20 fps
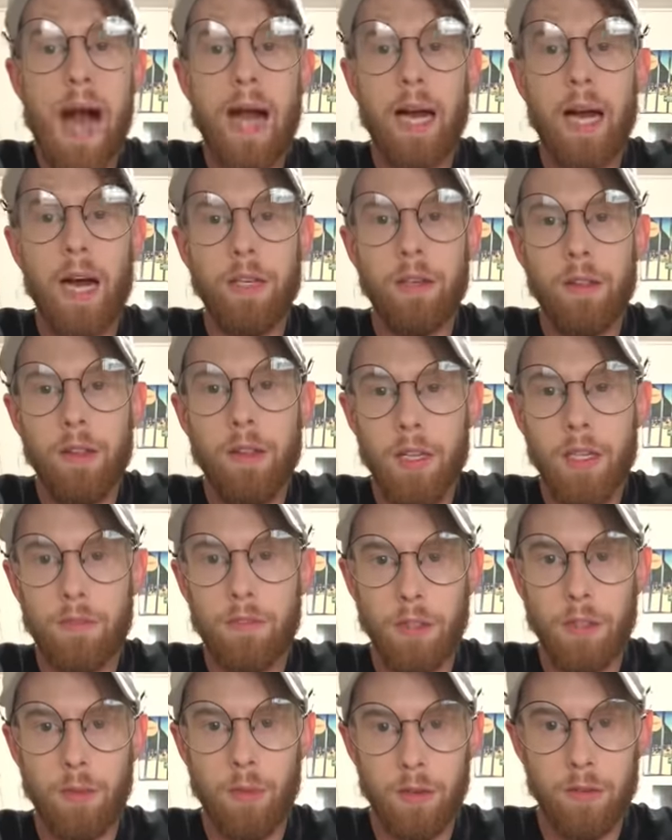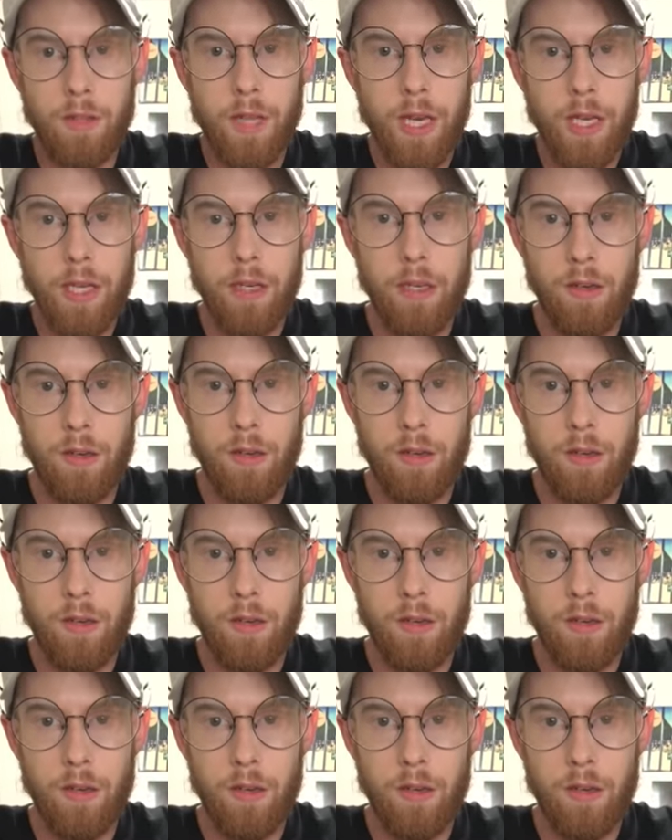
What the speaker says: I got you this for your birthday.